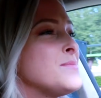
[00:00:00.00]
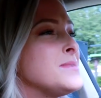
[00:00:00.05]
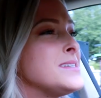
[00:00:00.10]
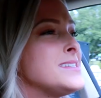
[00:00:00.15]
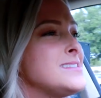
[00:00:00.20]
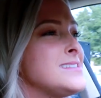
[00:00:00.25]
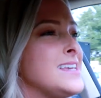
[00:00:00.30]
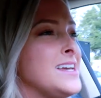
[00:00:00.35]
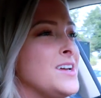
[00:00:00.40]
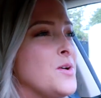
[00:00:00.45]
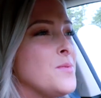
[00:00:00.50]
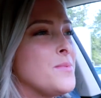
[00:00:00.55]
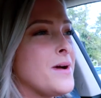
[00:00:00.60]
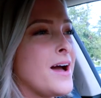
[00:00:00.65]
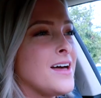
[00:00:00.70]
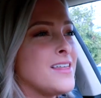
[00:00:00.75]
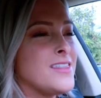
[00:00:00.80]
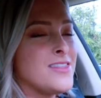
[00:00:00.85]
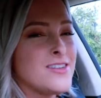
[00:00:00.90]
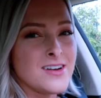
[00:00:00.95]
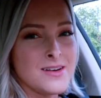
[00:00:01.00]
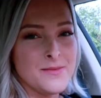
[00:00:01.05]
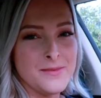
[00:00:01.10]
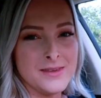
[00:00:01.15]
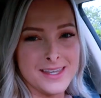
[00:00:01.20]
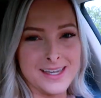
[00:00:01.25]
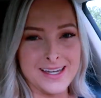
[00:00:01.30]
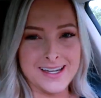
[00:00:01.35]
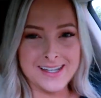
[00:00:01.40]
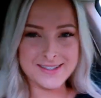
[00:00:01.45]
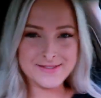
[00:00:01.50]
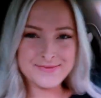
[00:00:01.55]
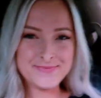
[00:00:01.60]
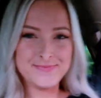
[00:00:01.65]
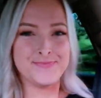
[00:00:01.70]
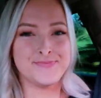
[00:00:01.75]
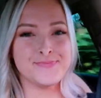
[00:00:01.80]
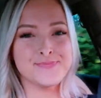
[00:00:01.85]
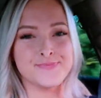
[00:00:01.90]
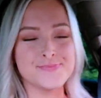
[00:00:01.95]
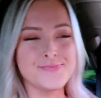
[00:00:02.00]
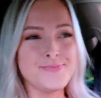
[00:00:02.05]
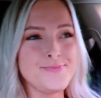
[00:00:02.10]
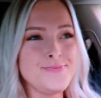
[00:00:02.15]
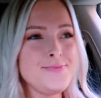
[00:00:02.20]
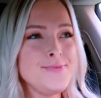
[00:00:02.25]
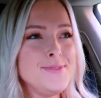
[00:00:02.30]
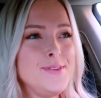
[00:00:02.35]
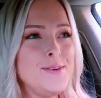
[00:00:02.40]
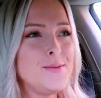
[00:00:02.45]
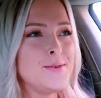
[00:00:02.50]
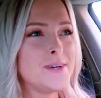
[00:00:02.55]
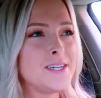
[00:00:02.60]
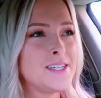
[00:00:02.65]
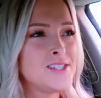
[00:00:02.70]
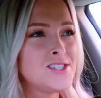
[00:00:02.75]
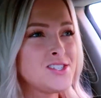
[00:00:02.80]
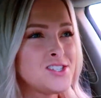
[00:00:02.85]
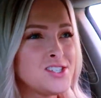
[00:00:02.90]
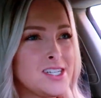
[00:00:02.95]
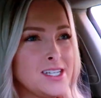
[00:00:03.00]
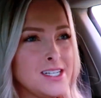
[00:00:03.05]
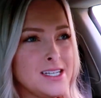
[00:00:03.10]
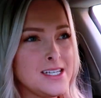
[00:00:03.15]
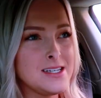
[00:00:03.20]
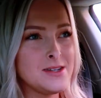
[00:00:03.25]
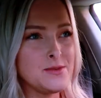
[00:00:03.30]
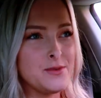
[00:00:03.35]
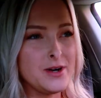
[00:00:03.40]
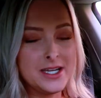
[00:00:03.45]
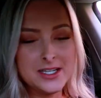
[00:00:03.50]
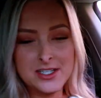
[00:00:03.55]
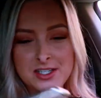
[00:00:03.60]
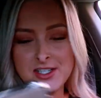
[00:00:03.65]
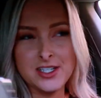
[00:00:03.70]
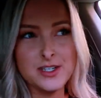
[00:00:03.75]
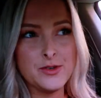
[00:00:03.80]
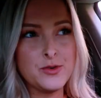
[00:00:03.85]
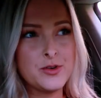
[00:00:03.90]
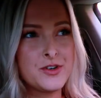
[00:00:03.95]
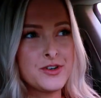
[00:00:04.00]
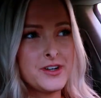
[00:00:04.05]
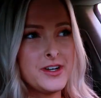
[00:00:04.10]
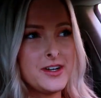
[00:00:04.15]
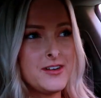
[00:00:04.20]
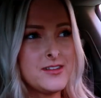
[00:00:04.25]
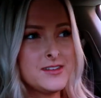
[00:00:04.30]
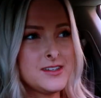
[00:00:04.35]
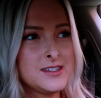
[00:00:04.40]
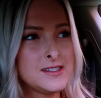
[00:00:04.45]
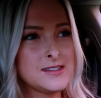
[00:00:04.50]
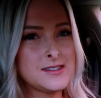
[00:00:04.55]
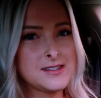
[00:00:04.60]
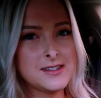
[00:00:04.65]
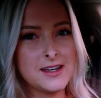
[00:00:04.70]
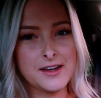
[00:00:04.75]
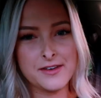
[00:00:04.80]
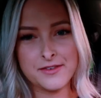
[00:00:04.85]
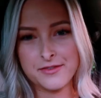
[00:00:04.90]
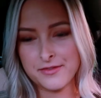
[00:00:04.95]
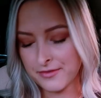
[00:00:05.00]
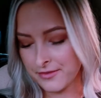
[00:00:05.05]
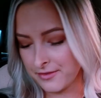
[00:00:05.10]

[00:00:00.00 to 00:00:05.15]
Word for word: I'm a psychopath. They're gonna be like, what is she, why is she ordering all this stuff?